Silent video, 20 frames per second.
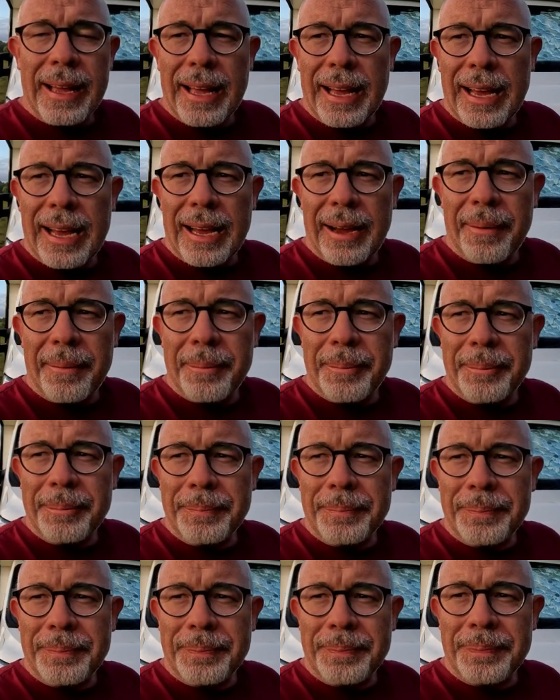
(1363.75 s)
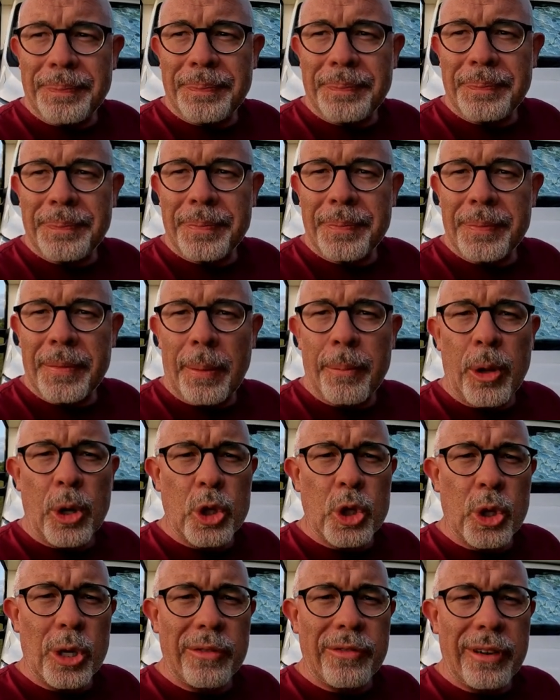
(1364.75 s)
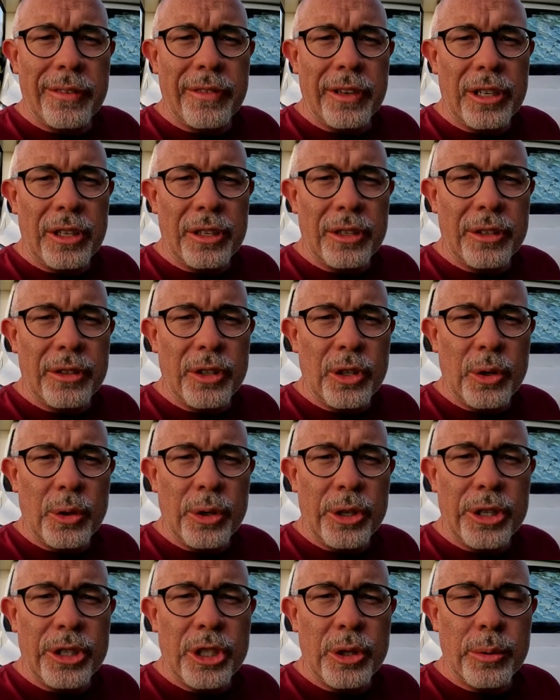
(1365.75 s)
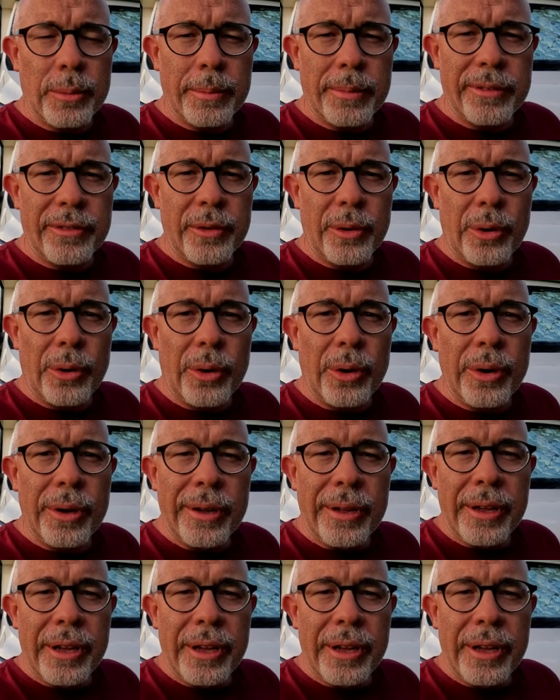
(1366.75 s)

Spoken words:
I'm not sure if I've alluded to it before.